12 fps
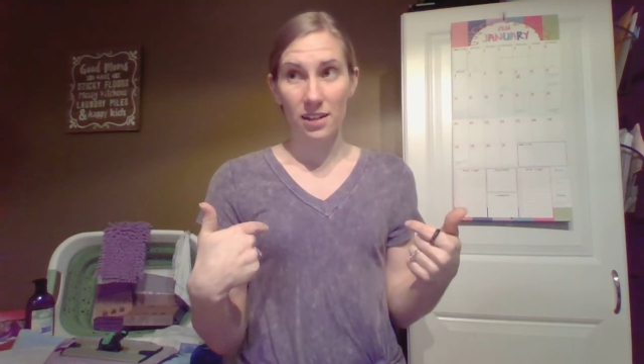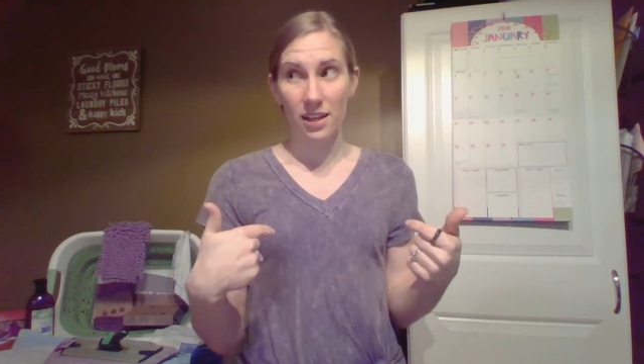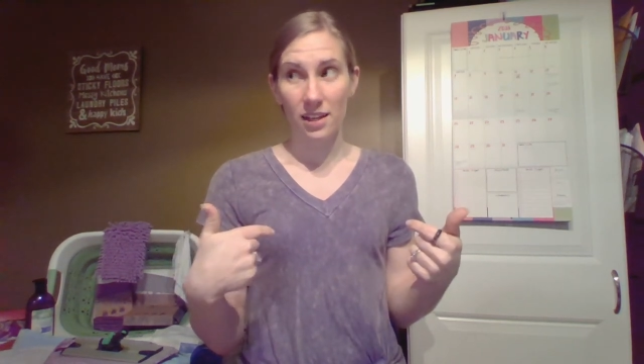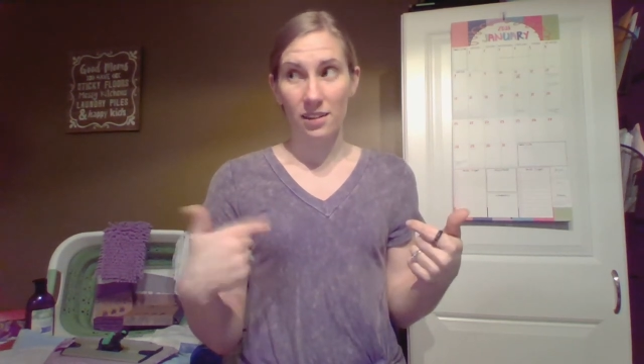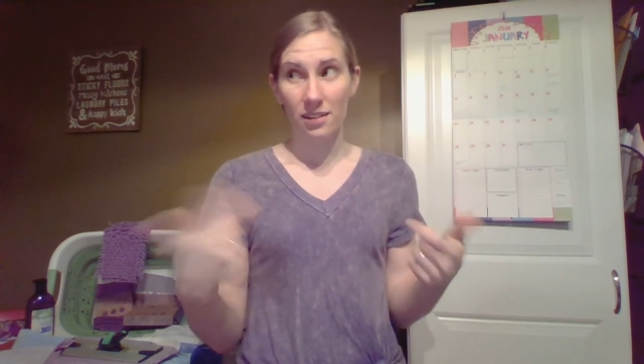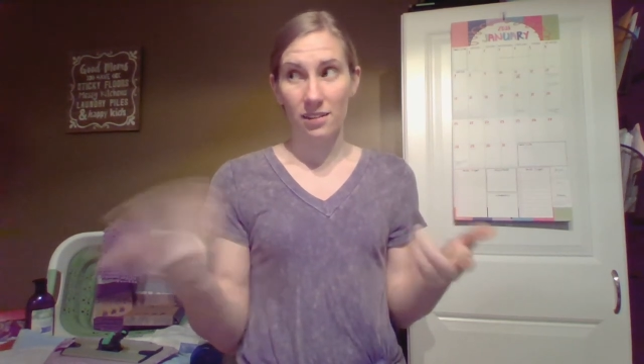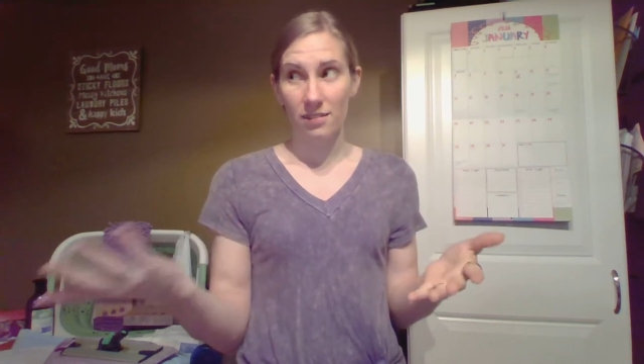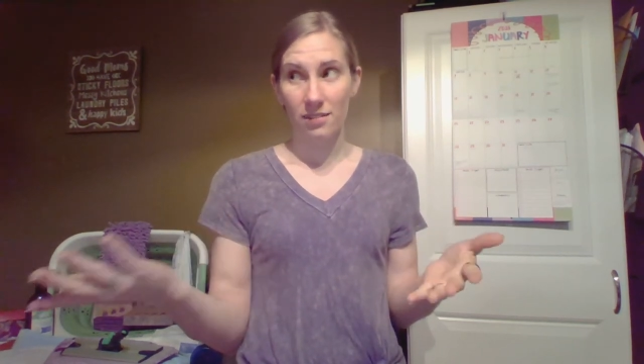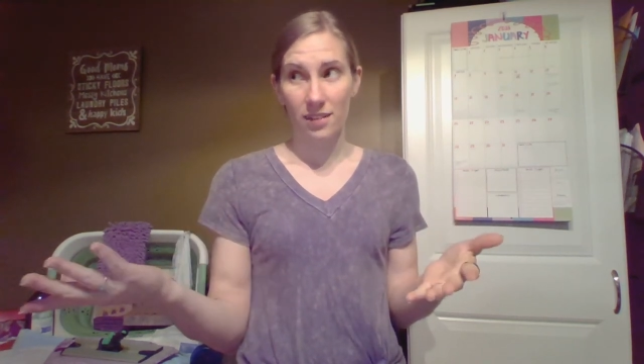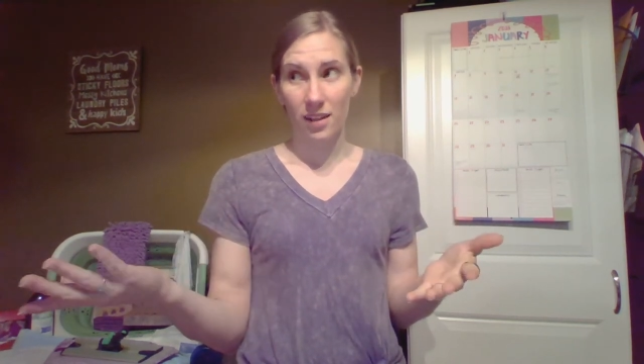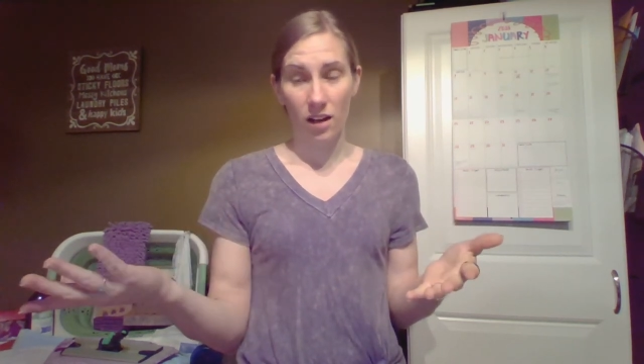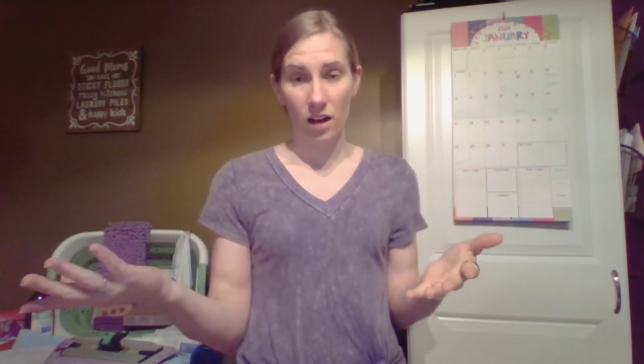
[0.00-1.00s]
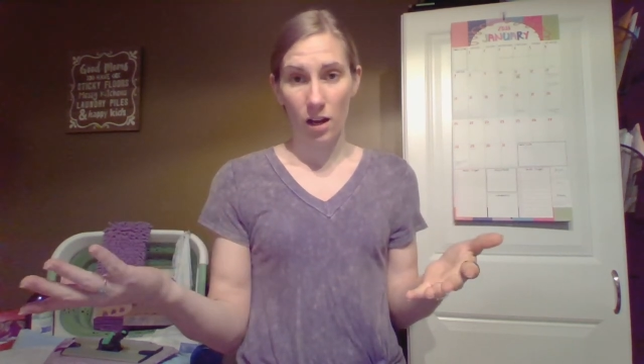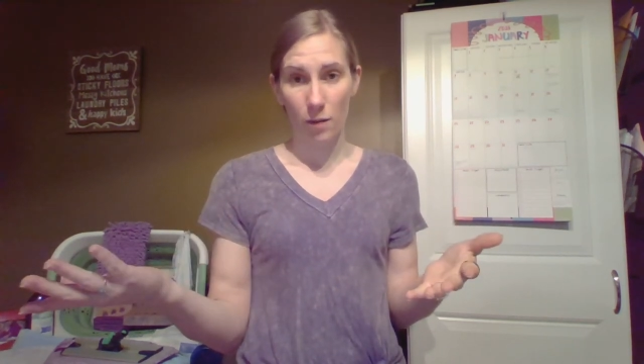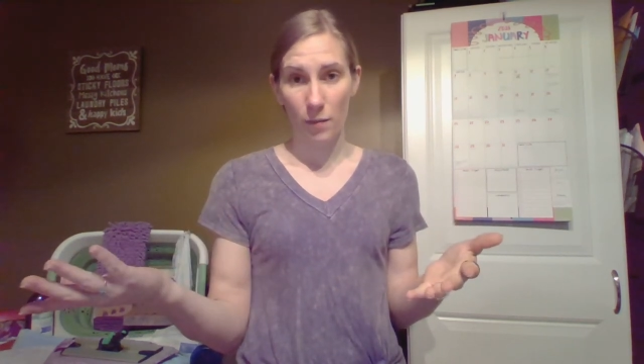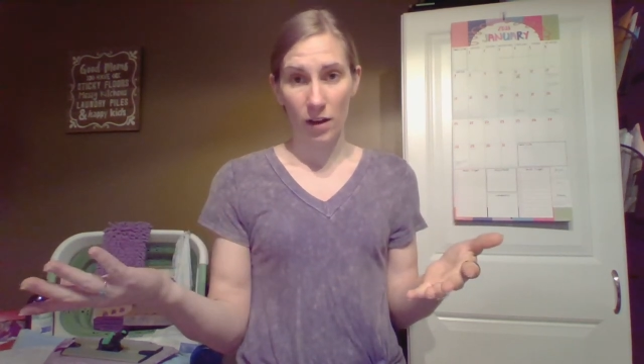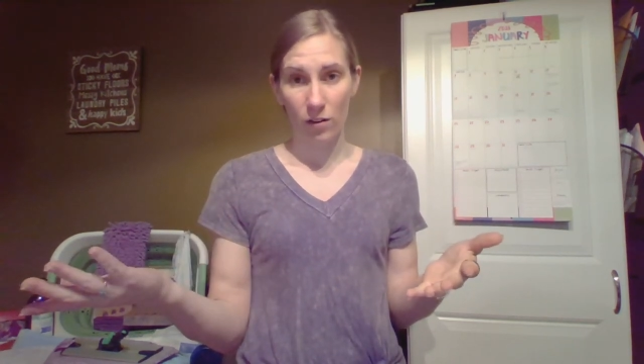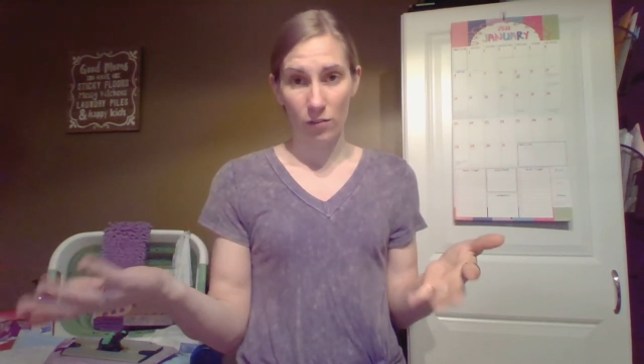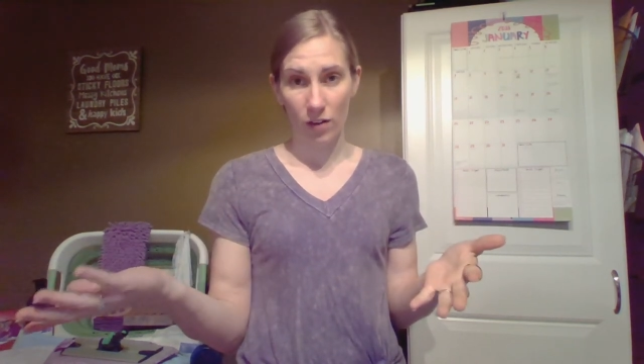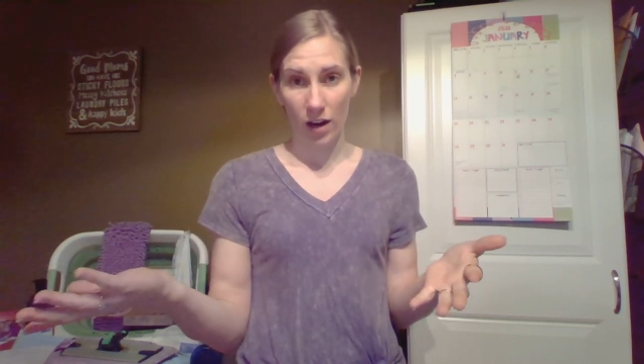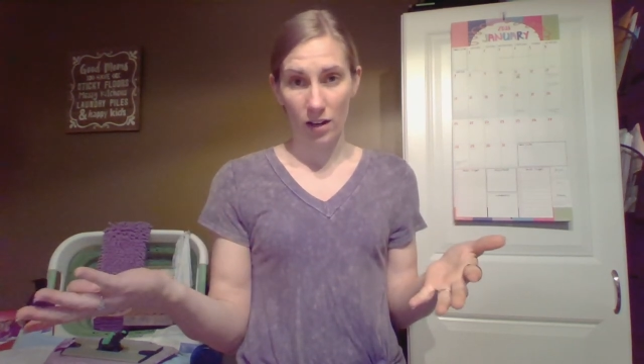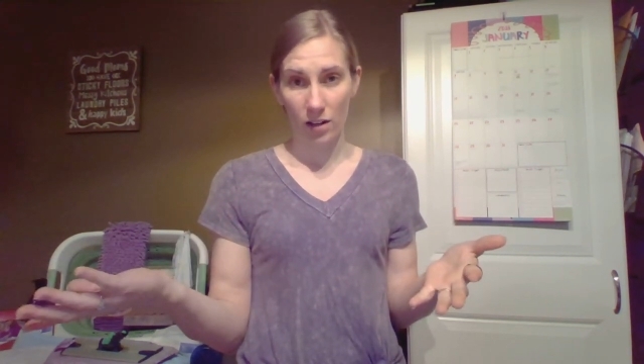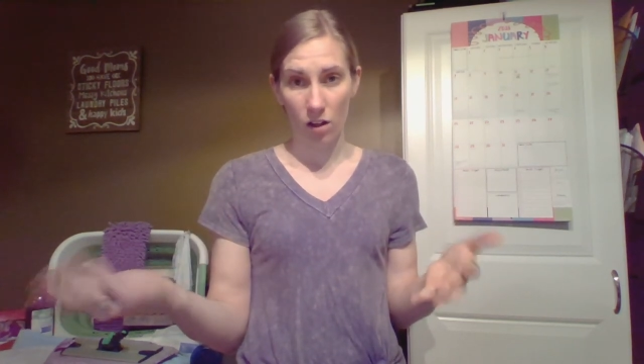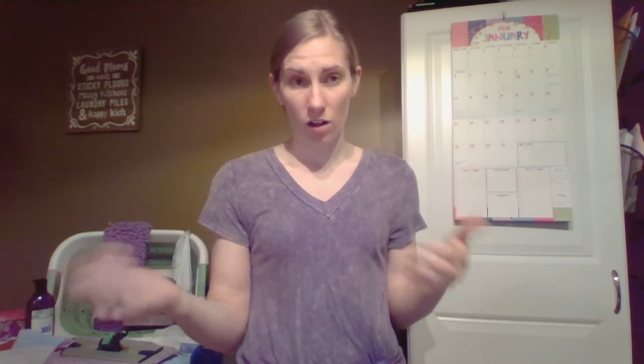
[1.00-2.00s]
and it not come out
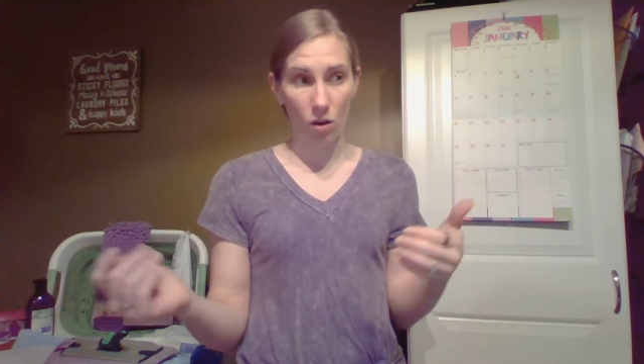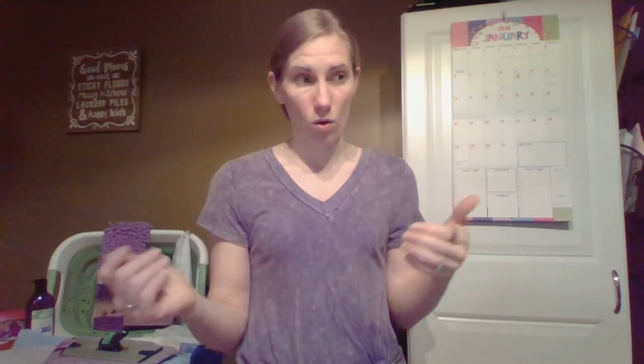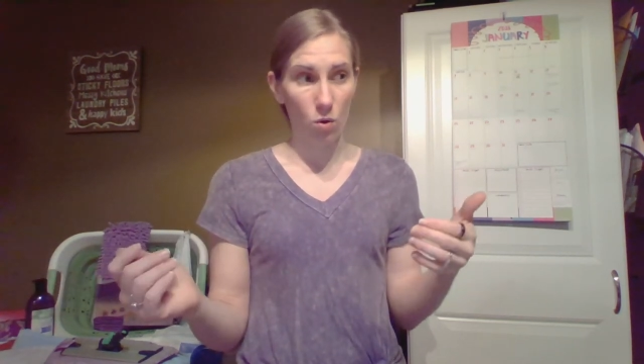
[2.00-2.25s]
right at all.